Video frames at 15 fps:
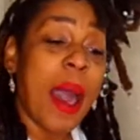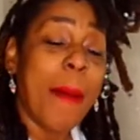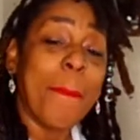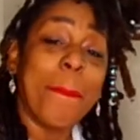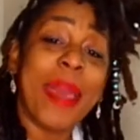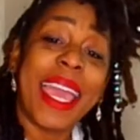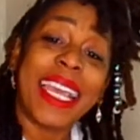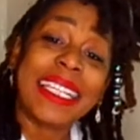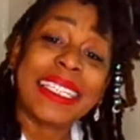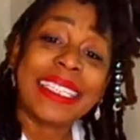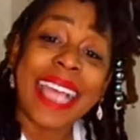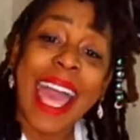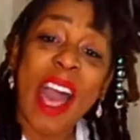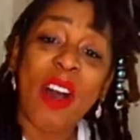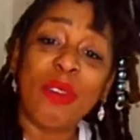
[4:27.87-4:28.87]
make
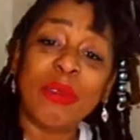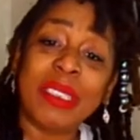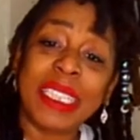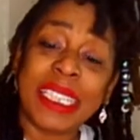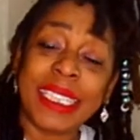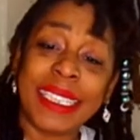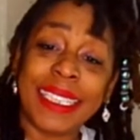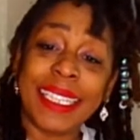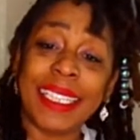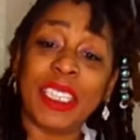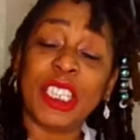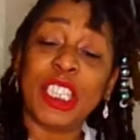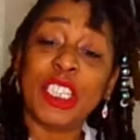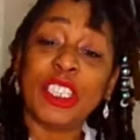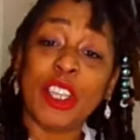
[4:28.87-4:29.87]
sound
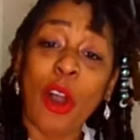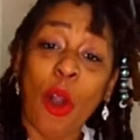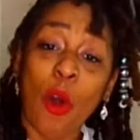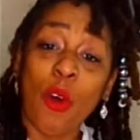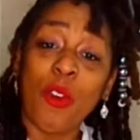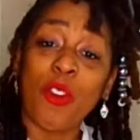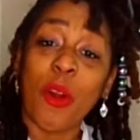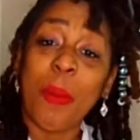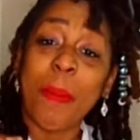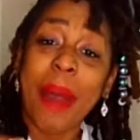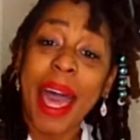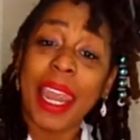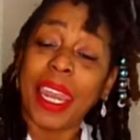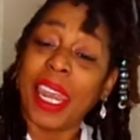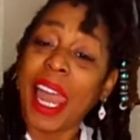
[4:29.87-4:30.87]
decisions over
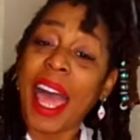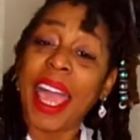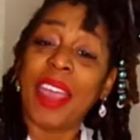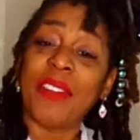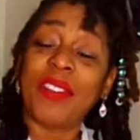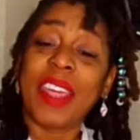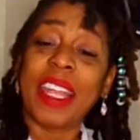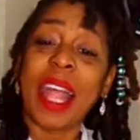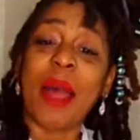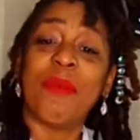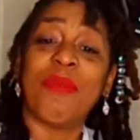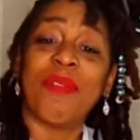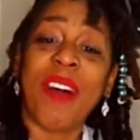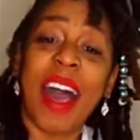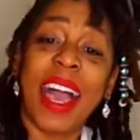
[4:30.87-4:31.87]
my life, that I'm
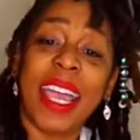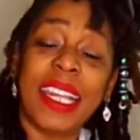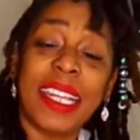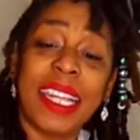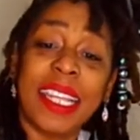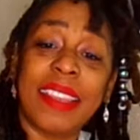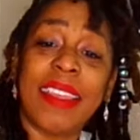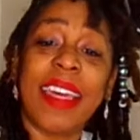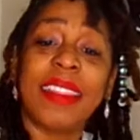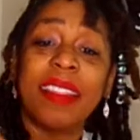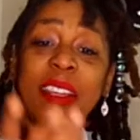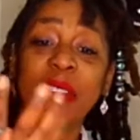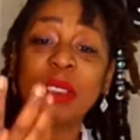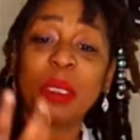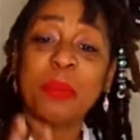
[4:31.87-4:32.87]
finding that
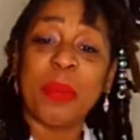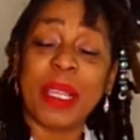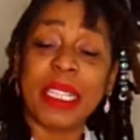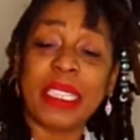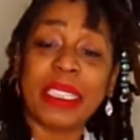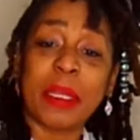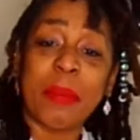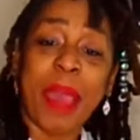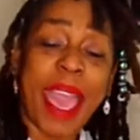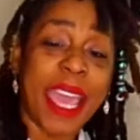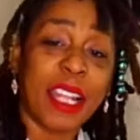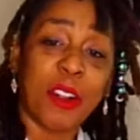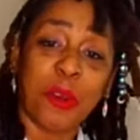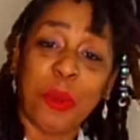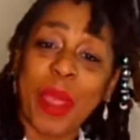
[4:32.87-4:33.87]
there's been some
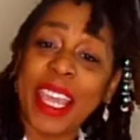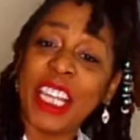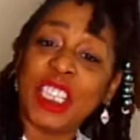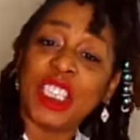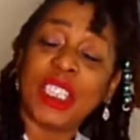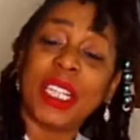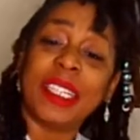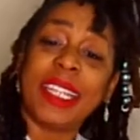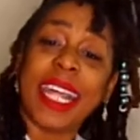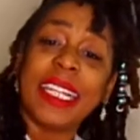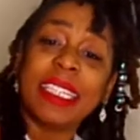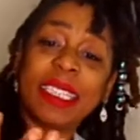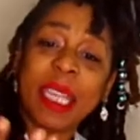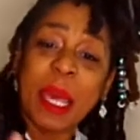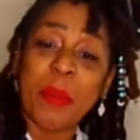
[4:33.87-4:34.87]
hateration that
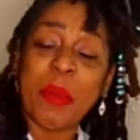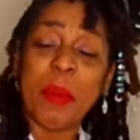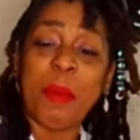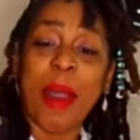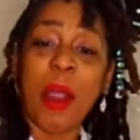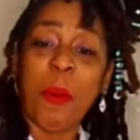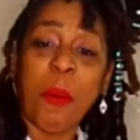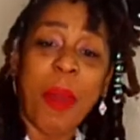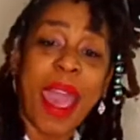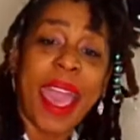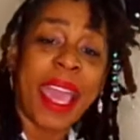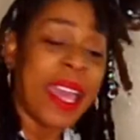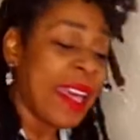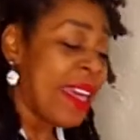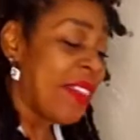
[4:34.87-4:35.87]
is coming my
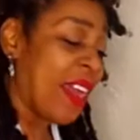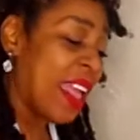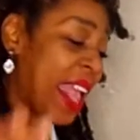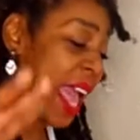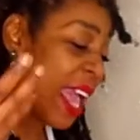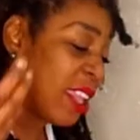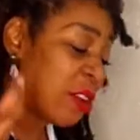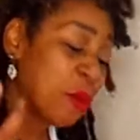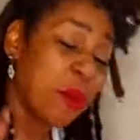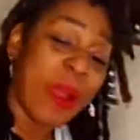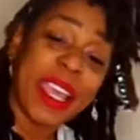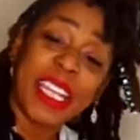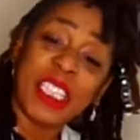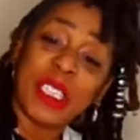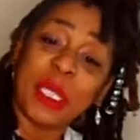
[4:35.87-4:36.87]
way. That
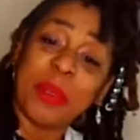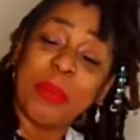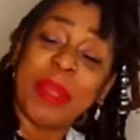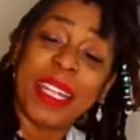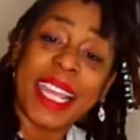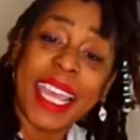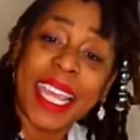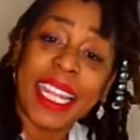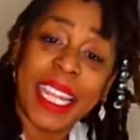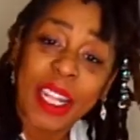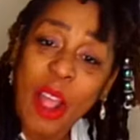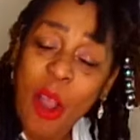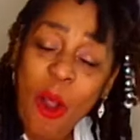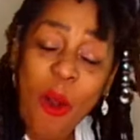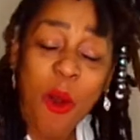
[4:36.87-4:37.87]
hateration been hitting
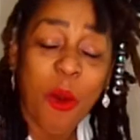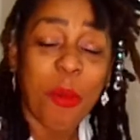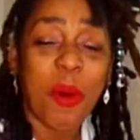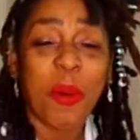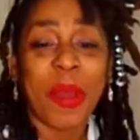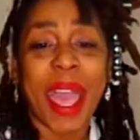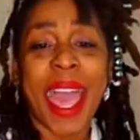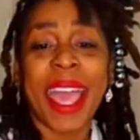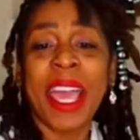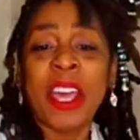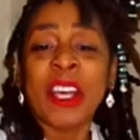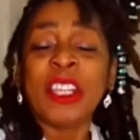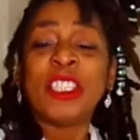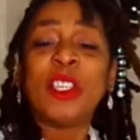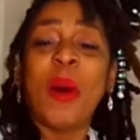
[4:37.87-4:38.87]
home, okay?
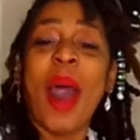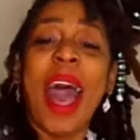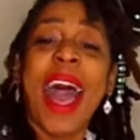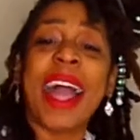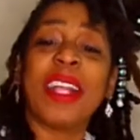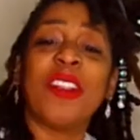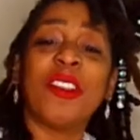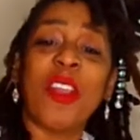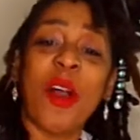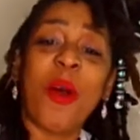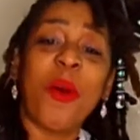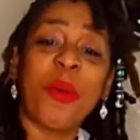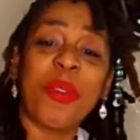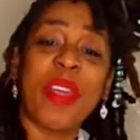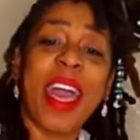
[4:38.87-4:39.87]
So I
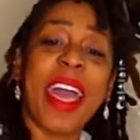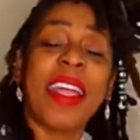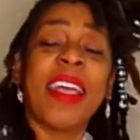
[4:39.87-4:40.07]
know that